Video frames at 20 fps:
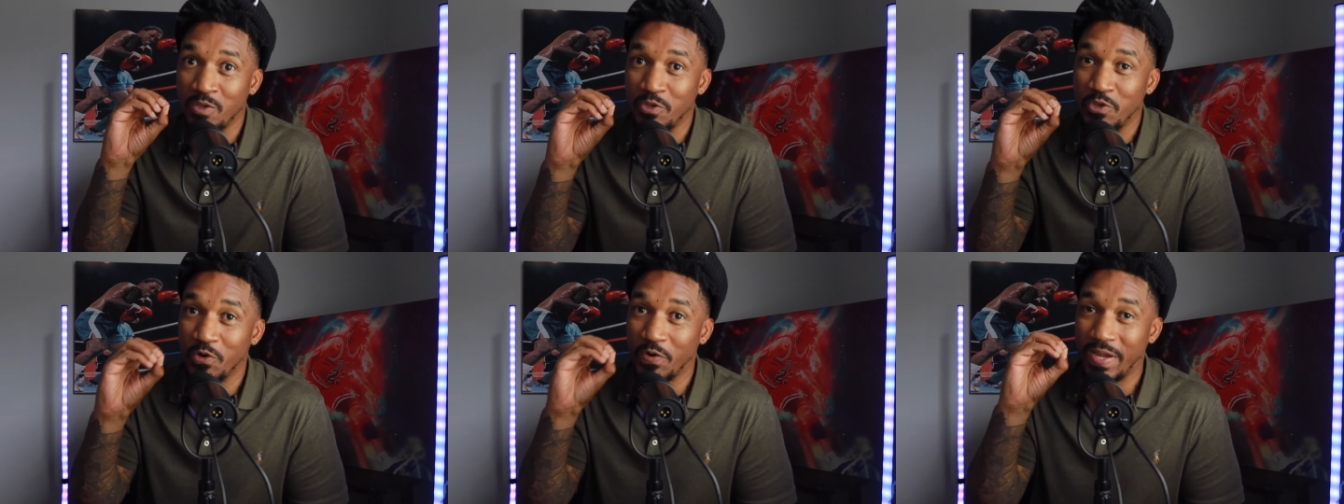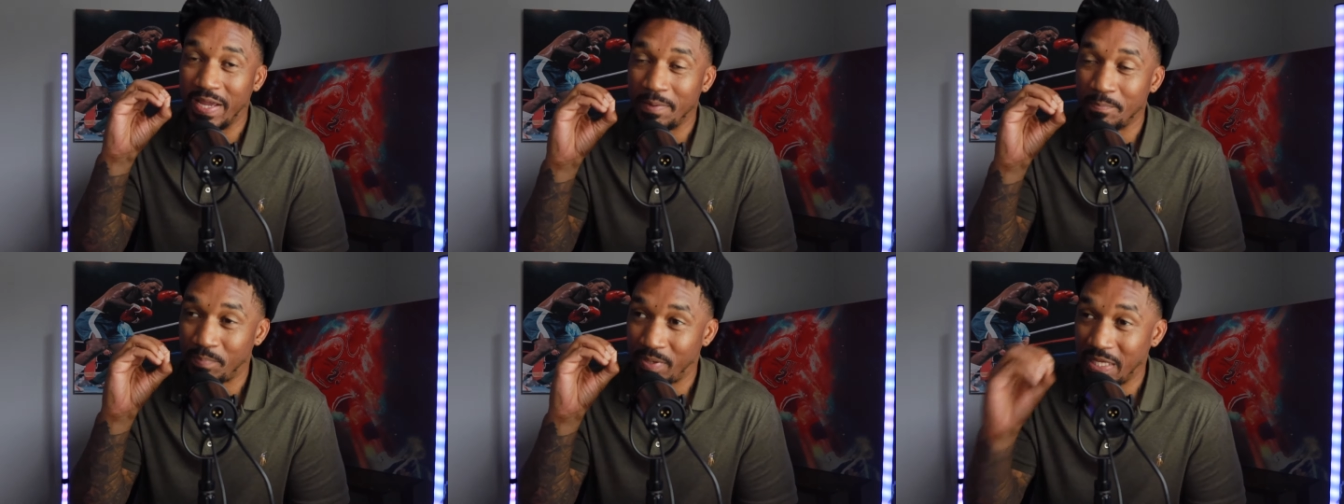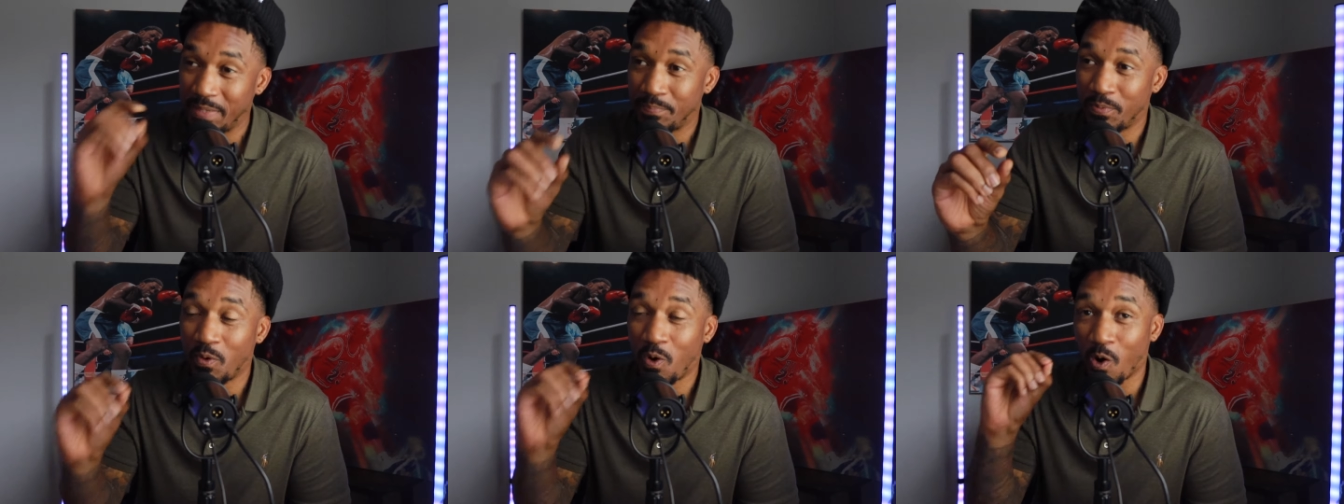your
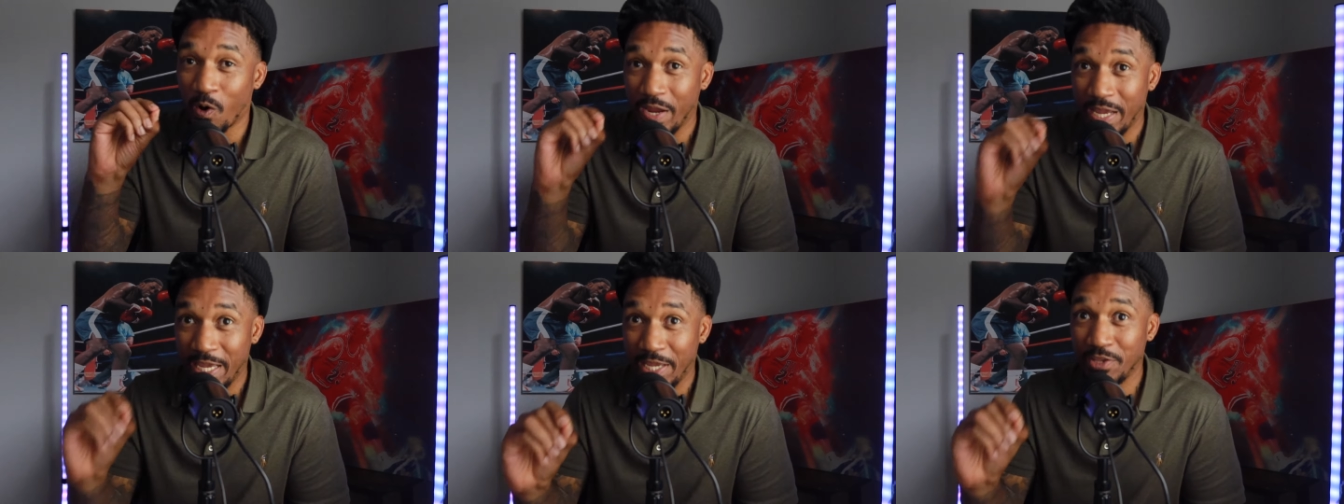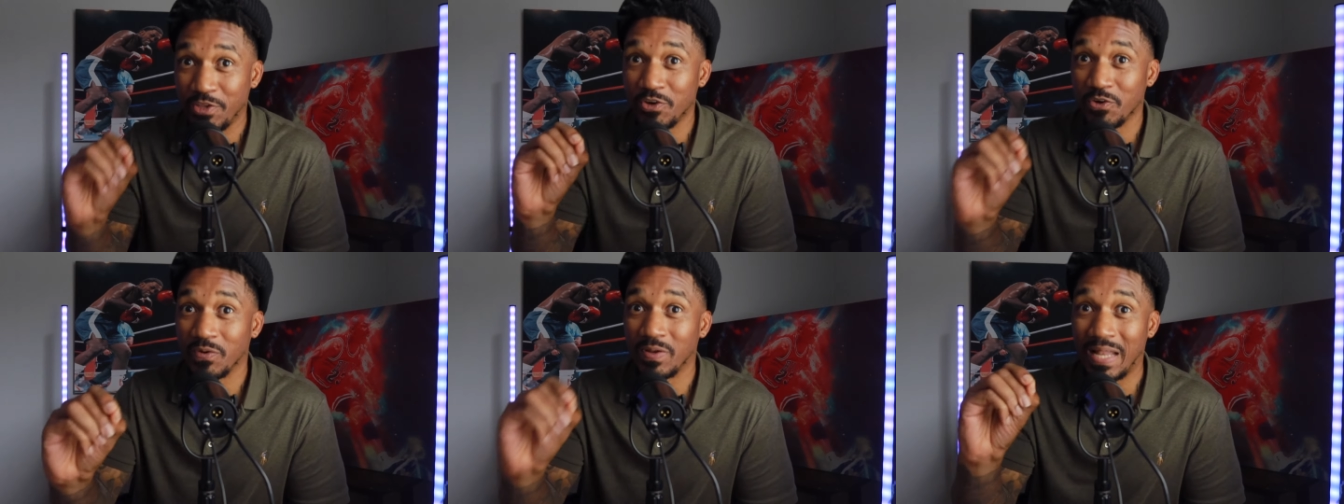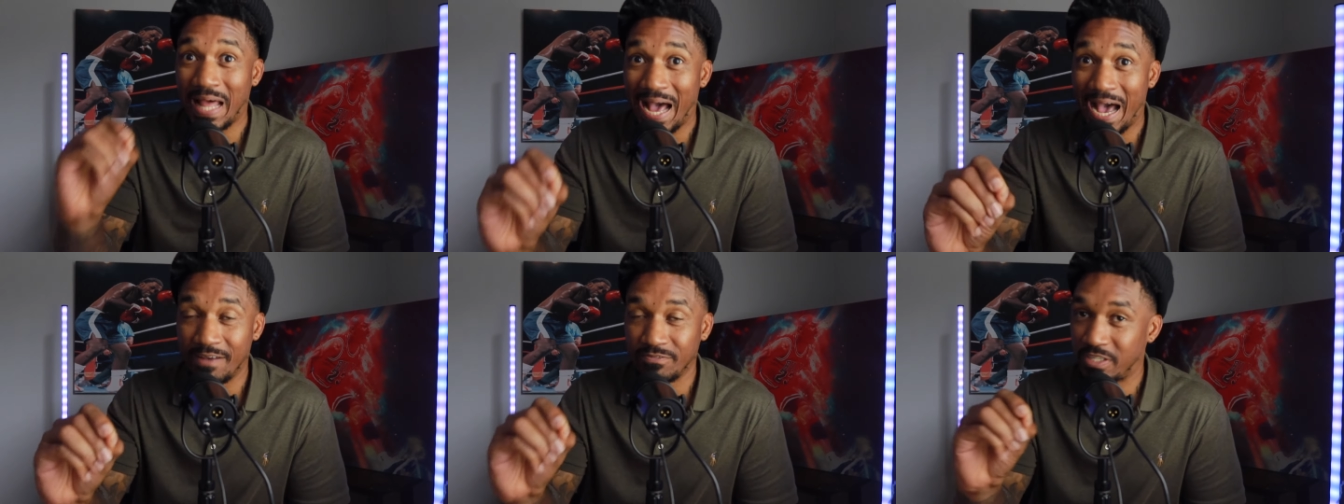people are in your
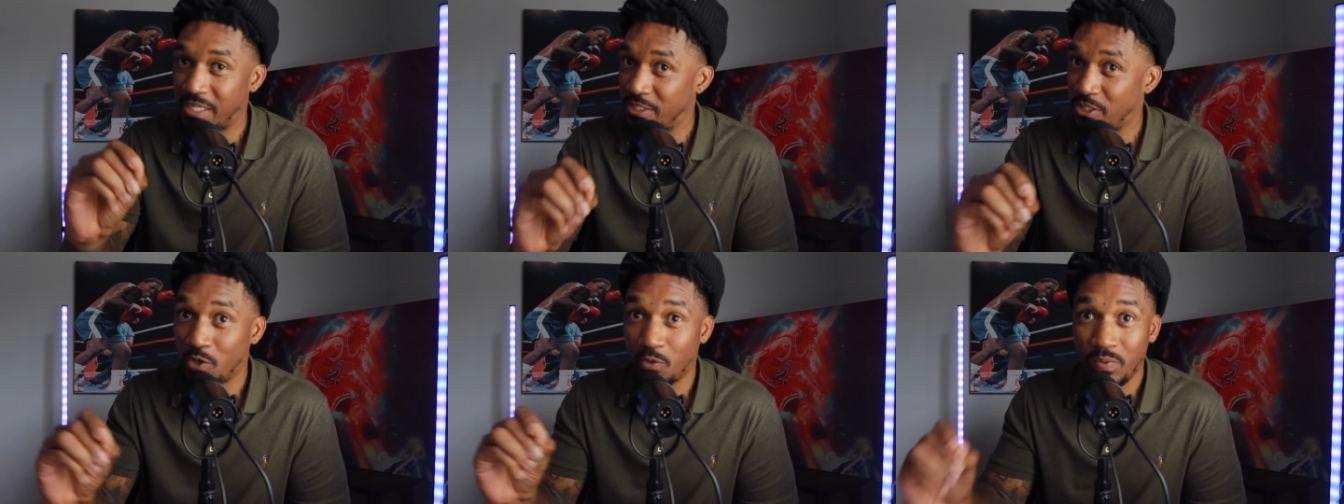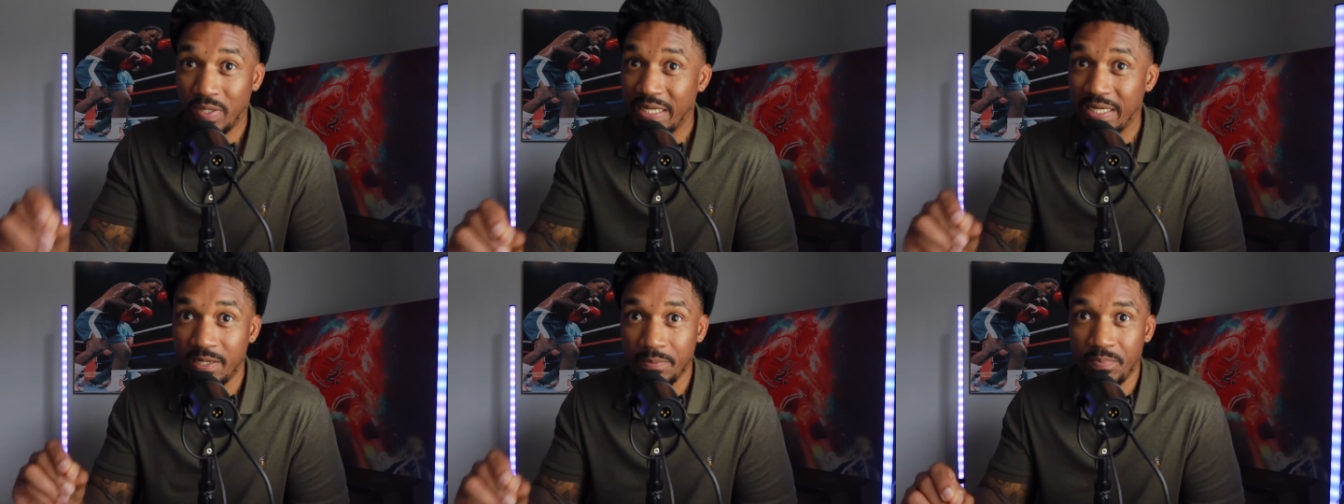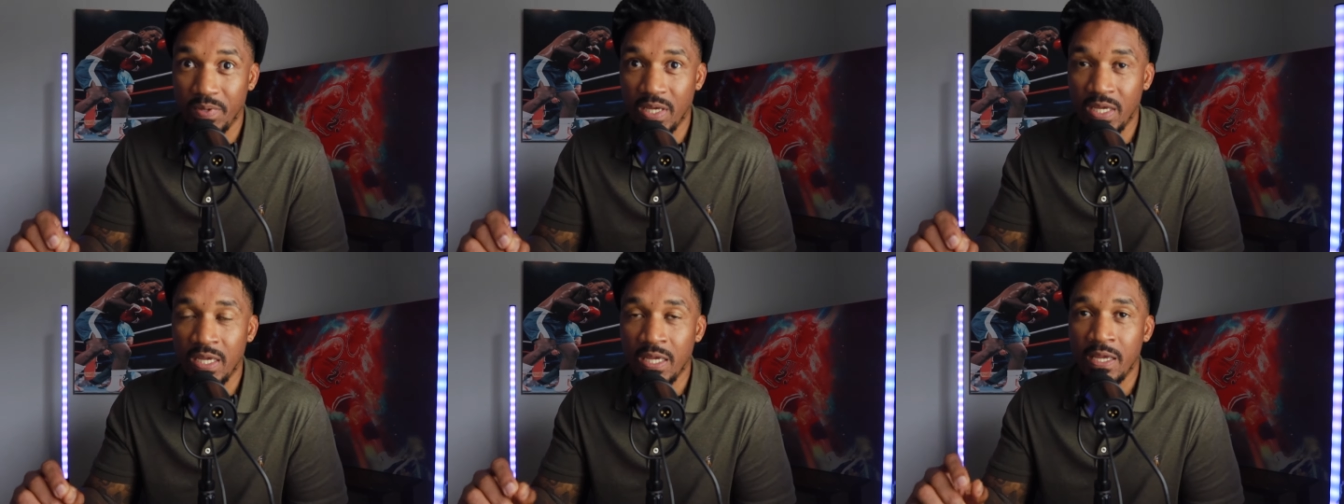lives that don't need to
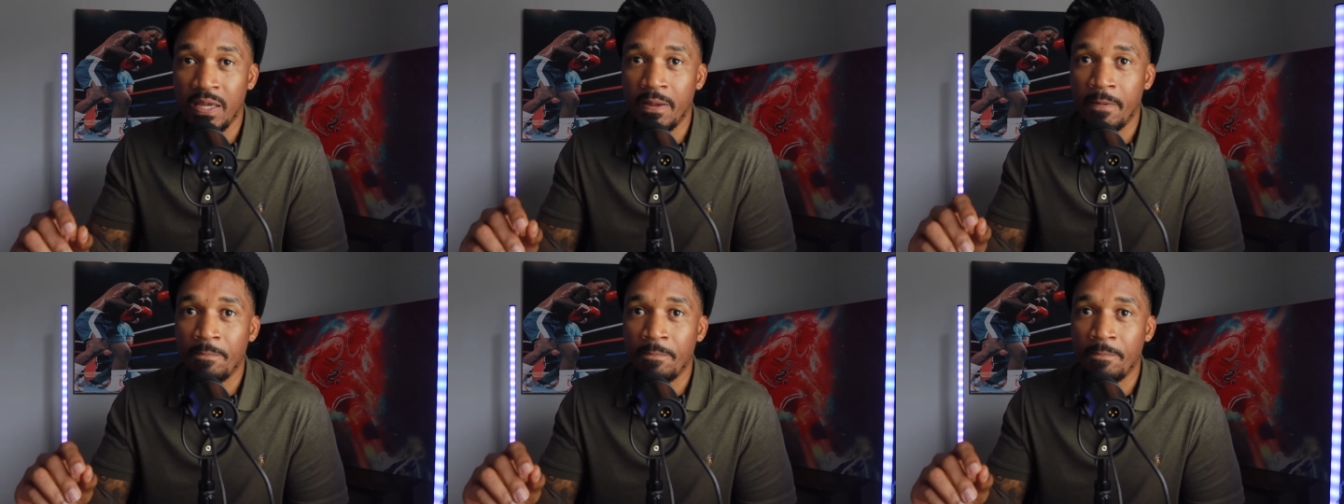be